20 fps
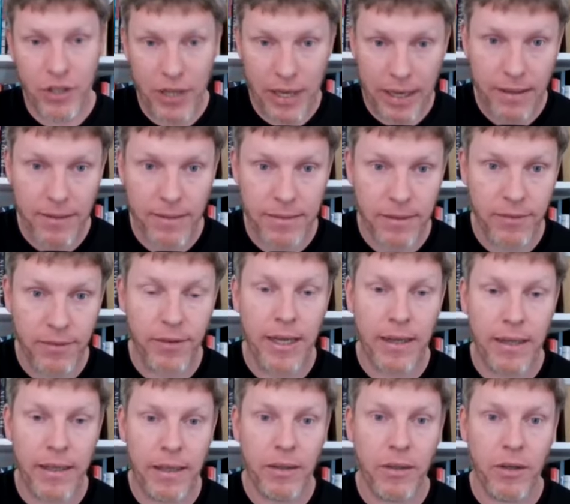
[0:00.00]

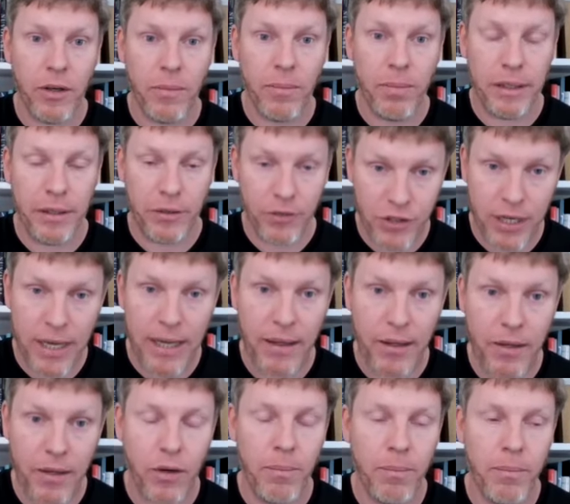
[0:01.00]
Czechoslovakian company or Czech
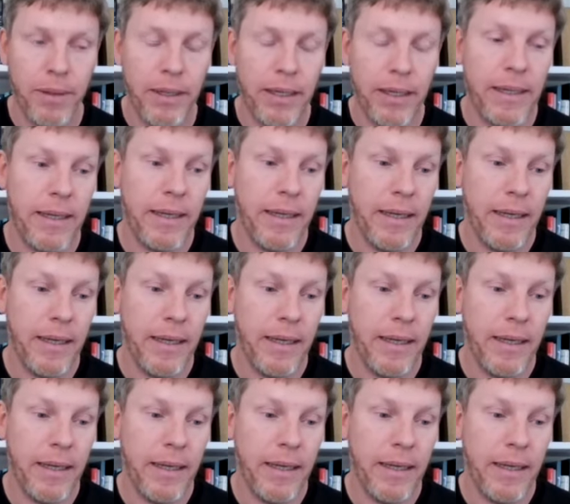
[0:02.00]
company,